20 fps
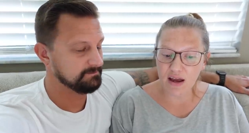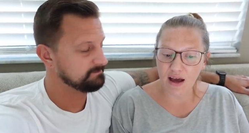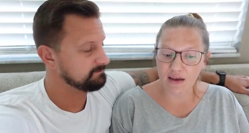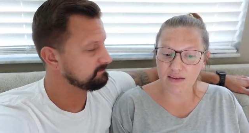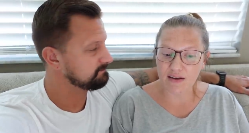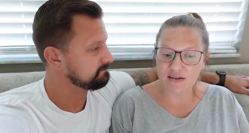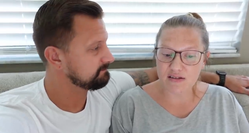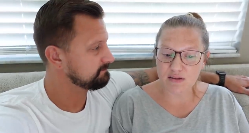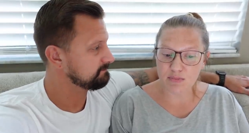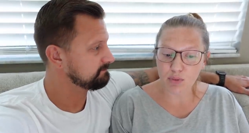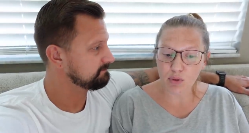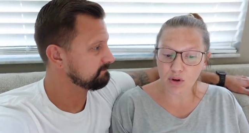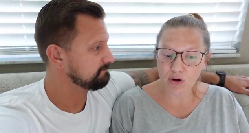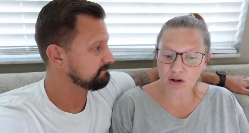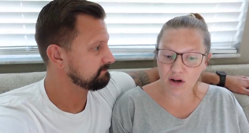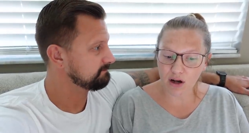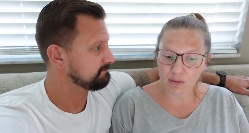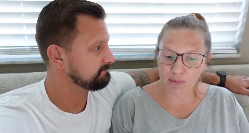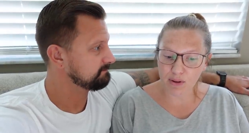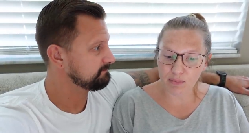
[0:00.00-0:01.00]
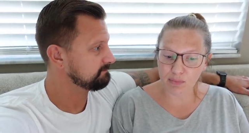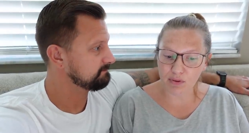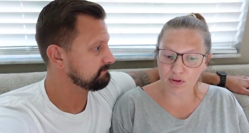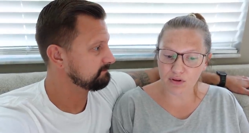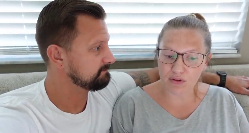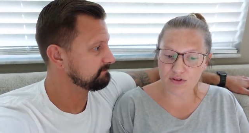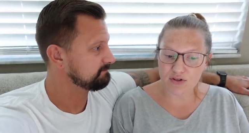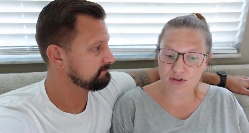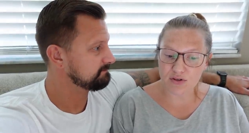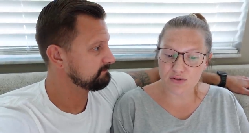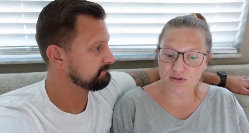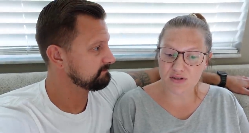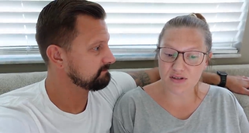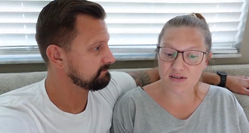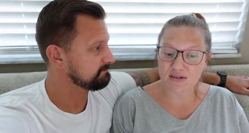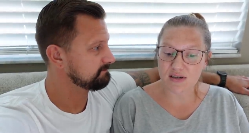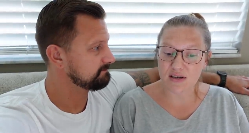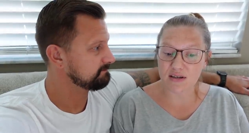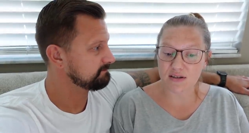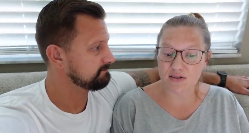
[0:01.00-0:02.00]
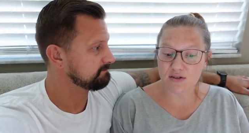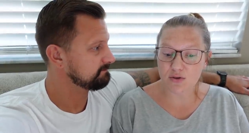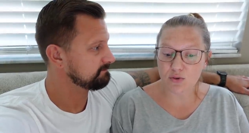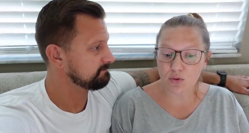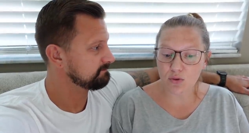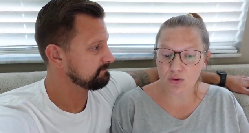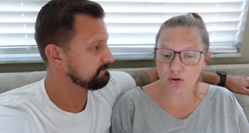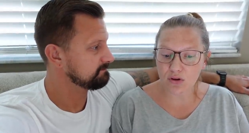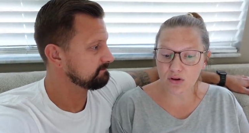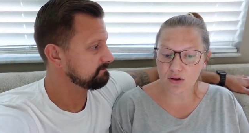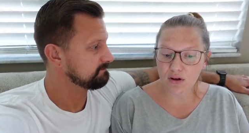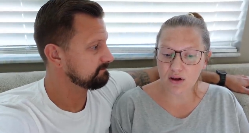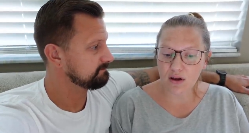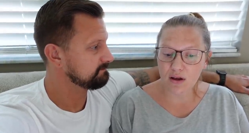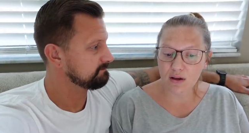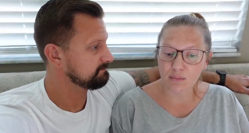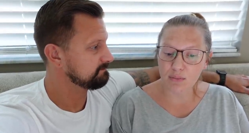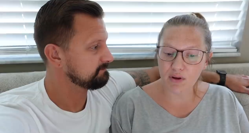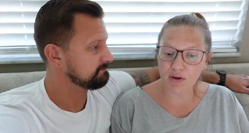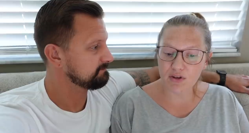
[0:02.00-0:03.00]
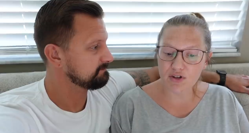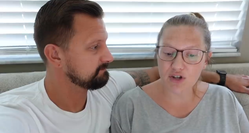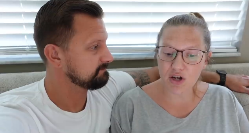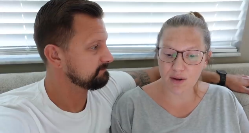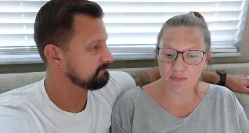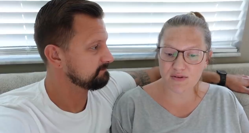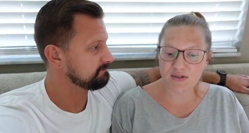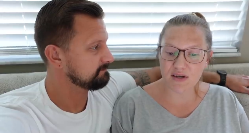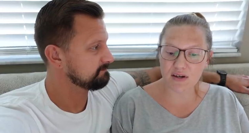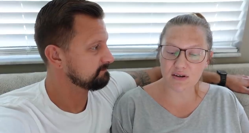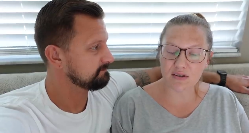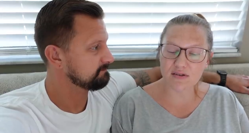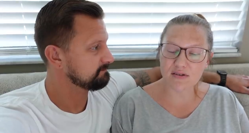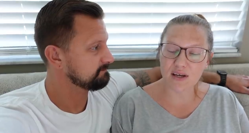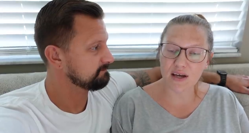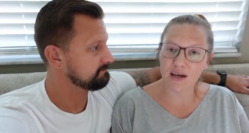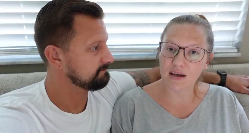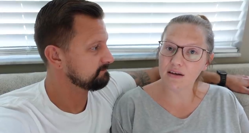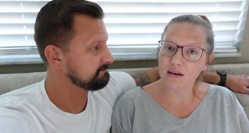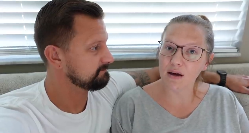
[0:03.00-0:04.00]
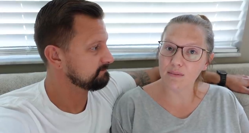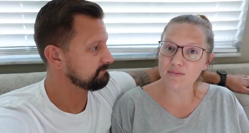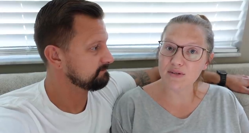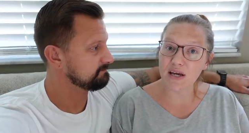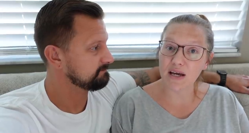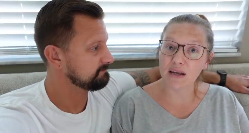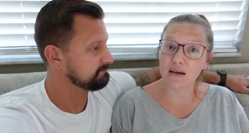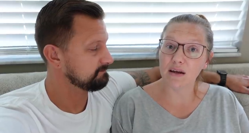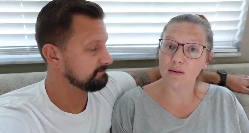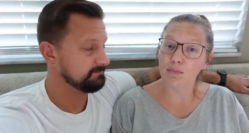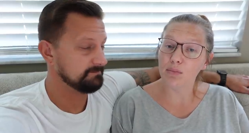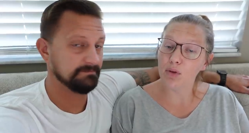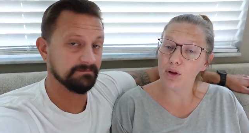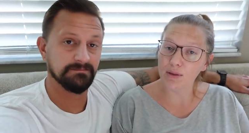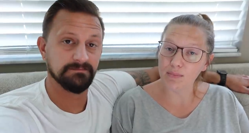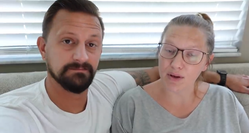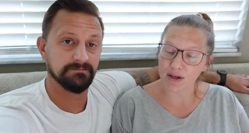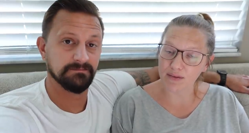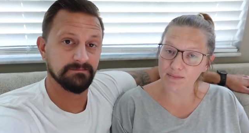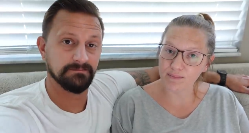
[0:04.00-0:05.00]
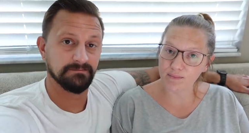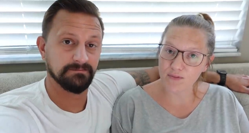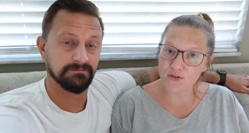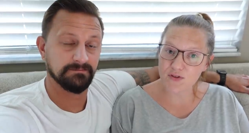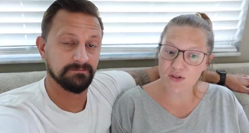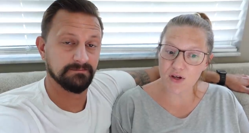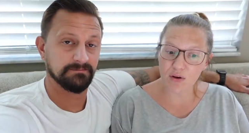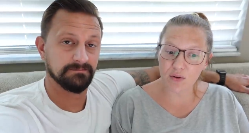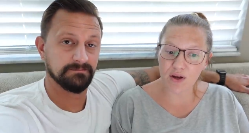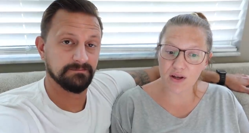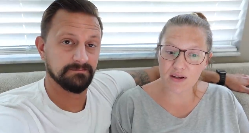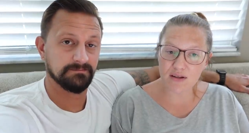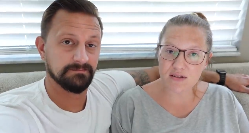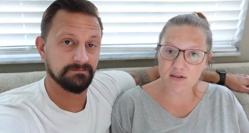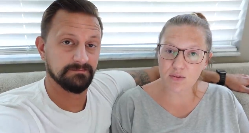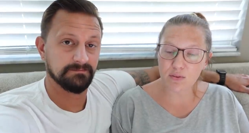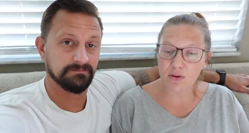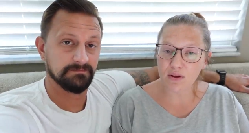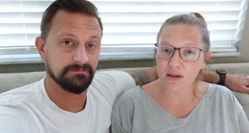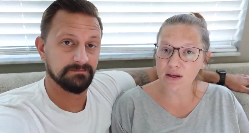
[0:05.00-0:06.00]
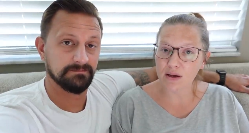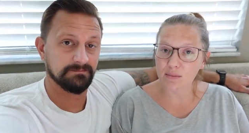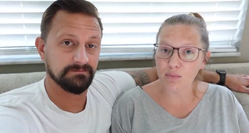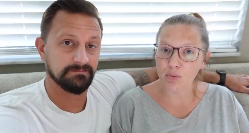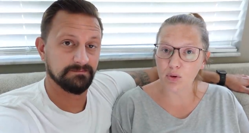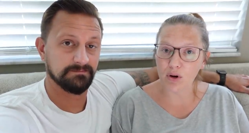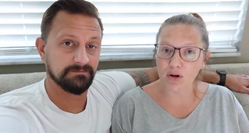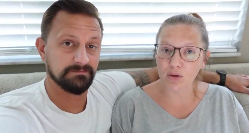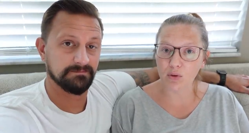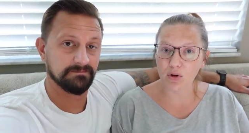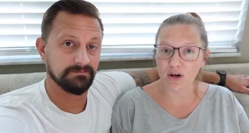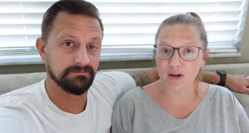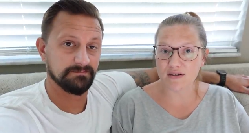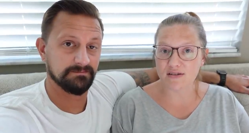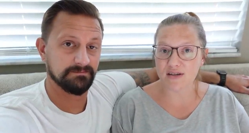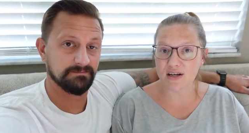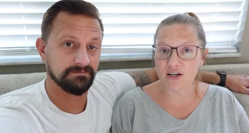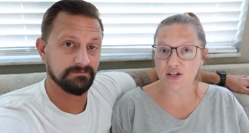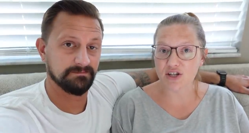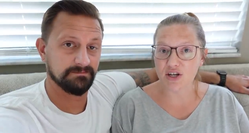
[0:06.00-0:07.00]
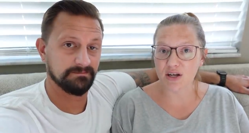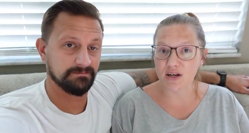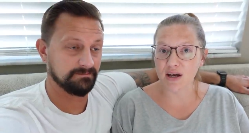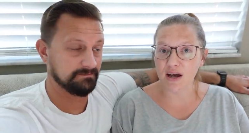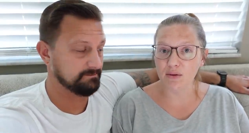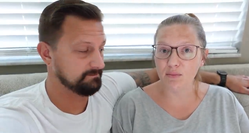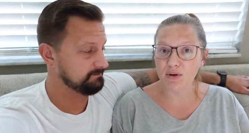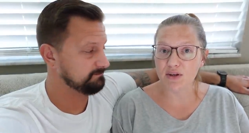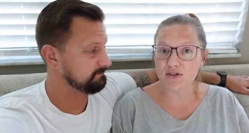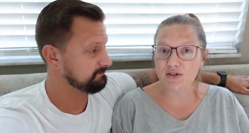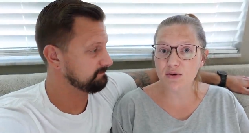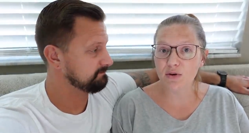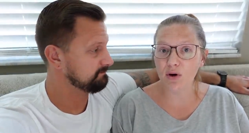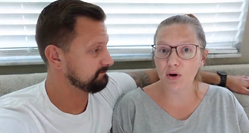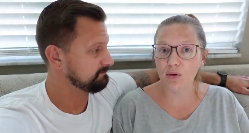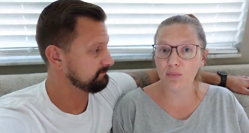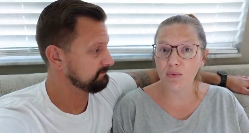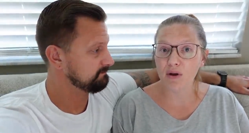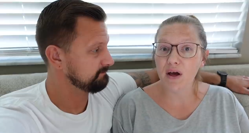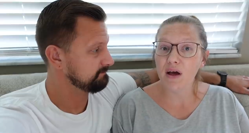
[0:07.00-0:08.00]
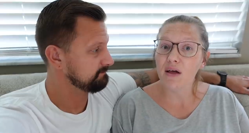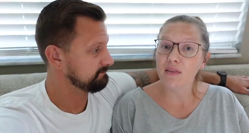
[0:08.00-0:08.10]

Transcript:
Speaker 1: and they support young people to succeed in school, build job skills, and obtain employment. So it is a really important organization, and we do hope